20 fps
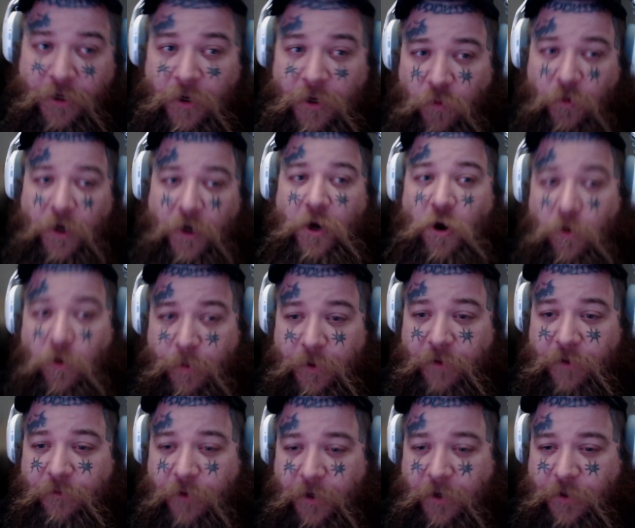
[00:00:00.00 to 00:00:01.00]
when I open
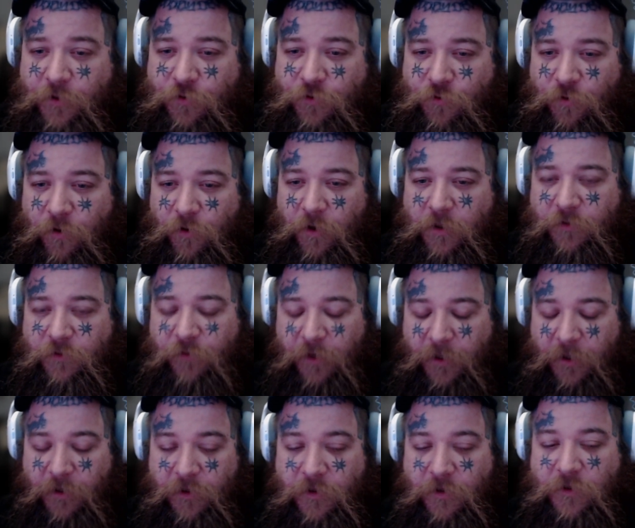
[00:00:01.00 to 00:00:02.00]
the fucking drawer. It's
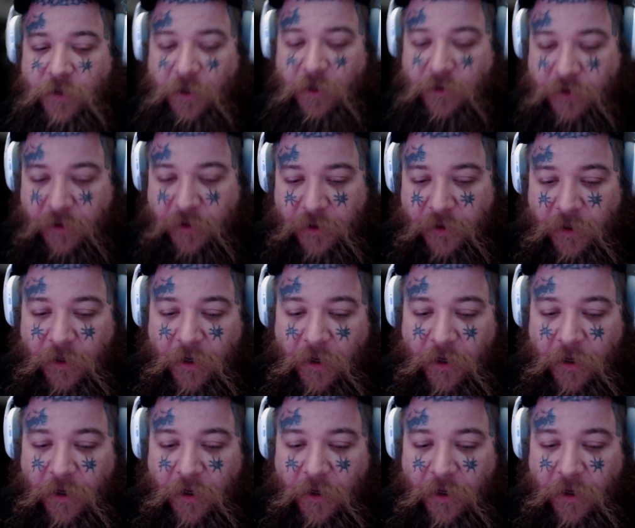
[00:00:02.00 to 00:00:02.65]
fucking disgusting.